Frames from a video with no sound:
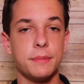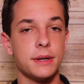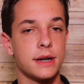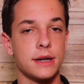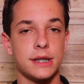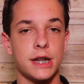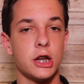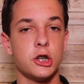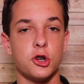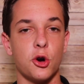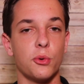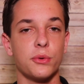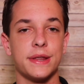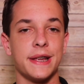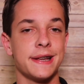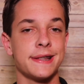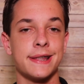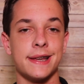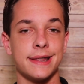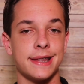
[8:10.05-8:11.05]
because I don't
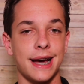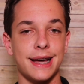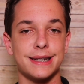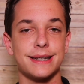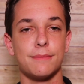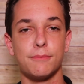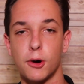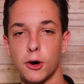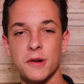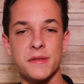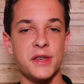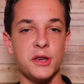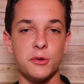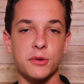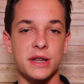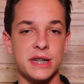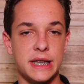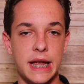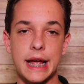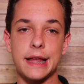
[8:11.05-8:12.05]
think that that's a part that you
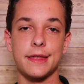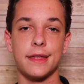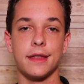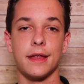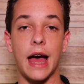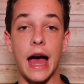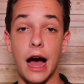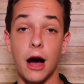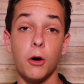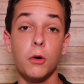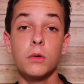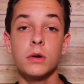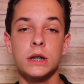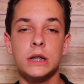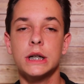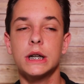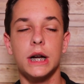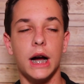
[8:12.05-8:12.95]
can take out.